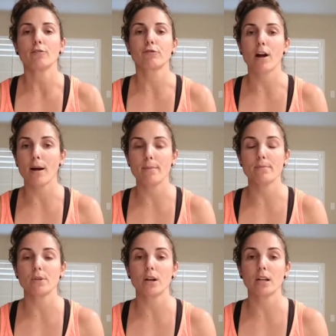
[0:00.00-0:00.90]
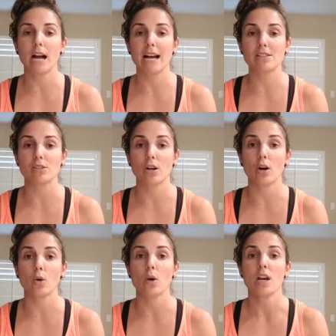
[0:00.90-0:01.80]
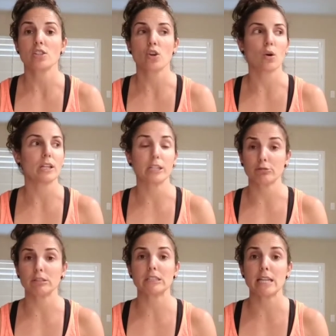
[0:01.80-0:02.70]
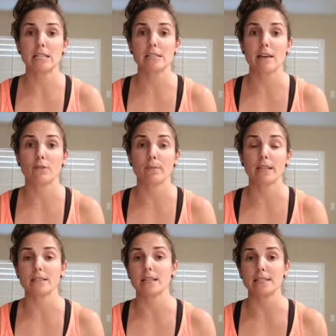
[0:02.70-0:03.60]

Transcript: from Costco, so it literally takes seven minutes.